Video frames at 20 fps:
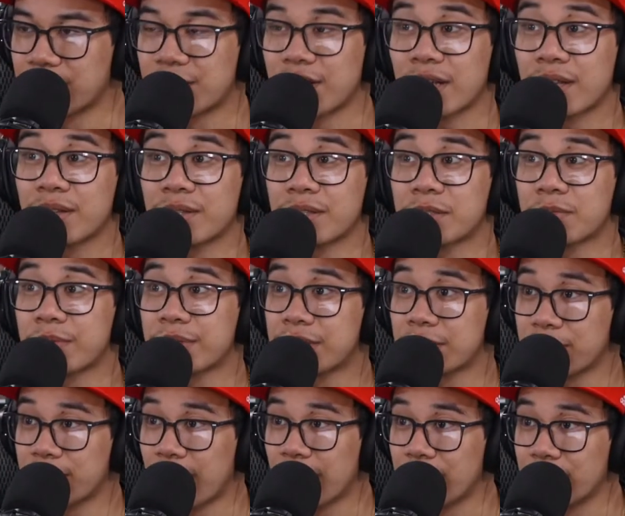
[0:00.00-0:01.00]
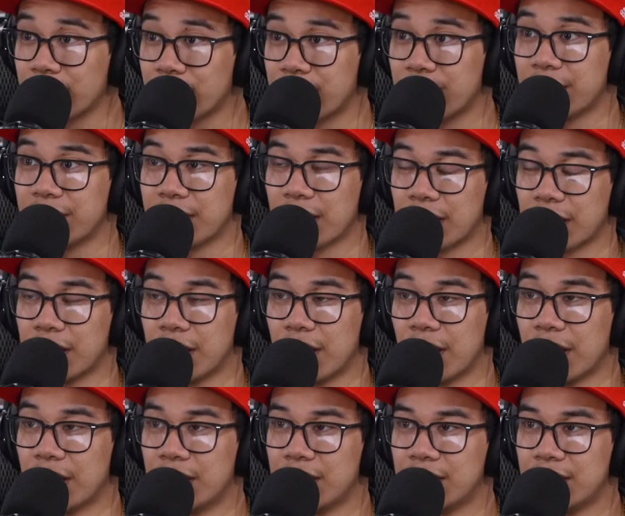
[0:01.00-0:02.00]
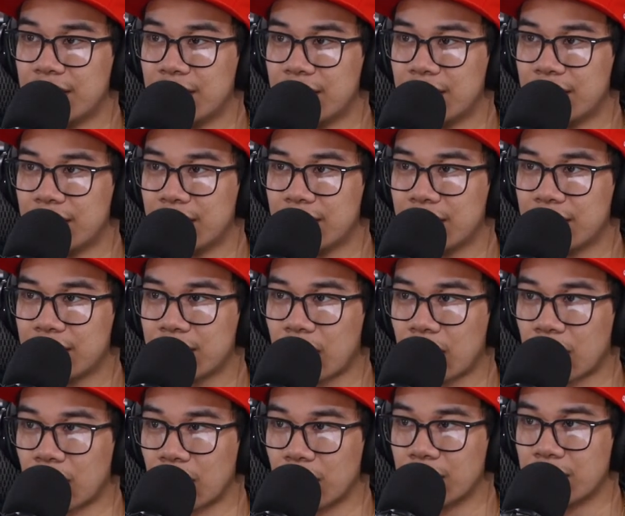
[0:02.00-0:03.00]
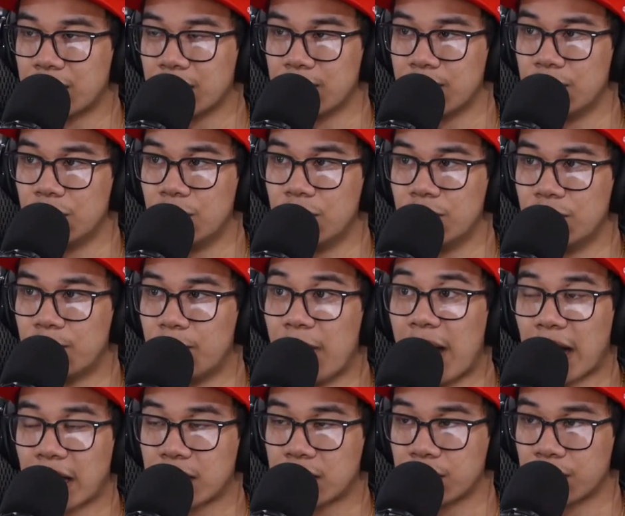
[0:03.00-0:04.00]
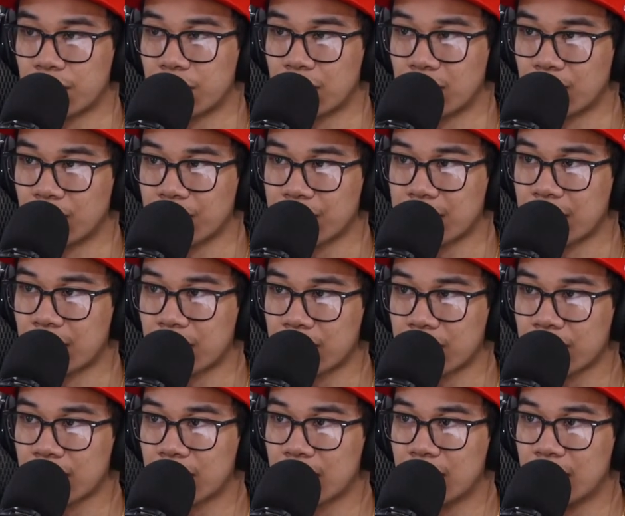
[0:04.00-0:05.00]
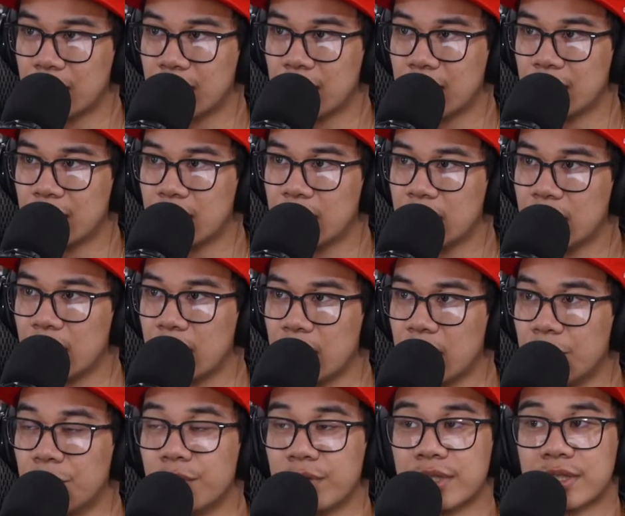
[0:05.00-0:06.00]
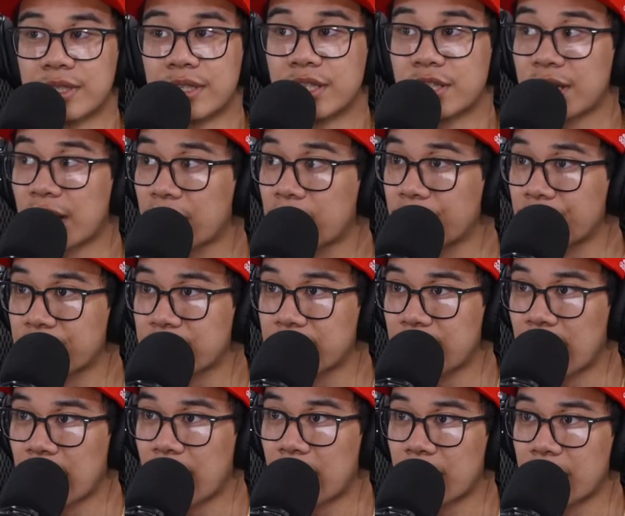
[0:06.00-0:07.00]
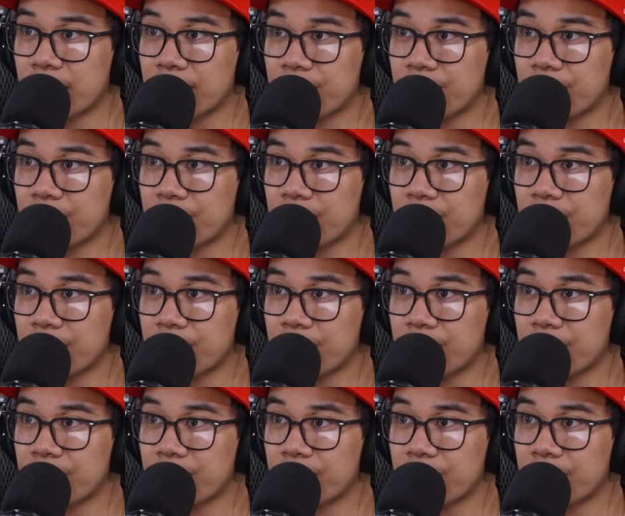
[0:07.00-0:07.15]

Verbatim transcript: checklist was the final thing that got her to move back to her normal self. It was the checklist that,